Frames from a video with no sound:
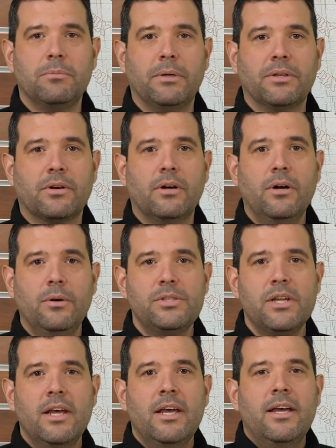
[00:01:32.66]
Builder
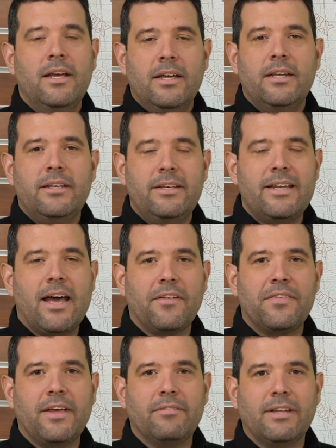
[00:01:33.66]
hosts, now
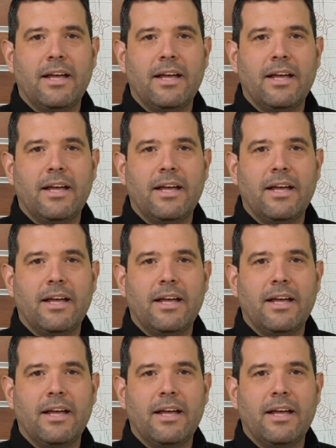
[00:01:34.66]
that they've